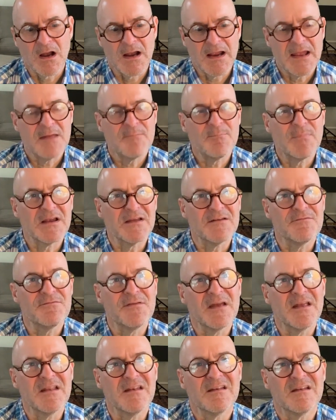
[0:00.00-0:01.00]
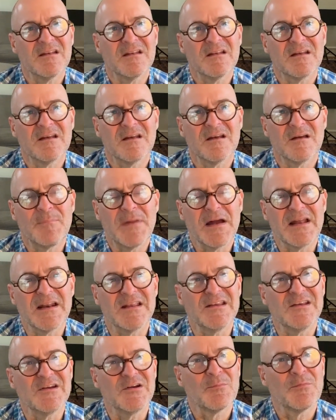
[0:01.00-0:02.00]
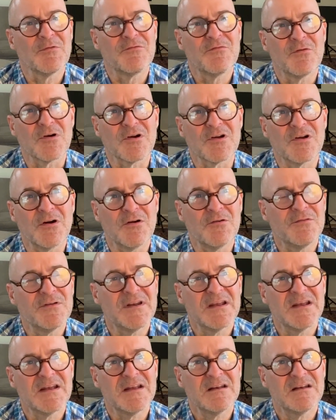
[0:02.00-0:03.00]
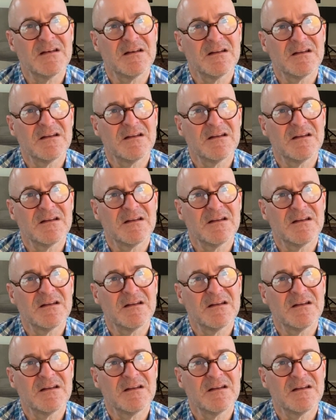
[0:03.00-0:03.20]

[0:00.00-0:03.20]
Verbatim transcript: had my event about a year before COVID hit.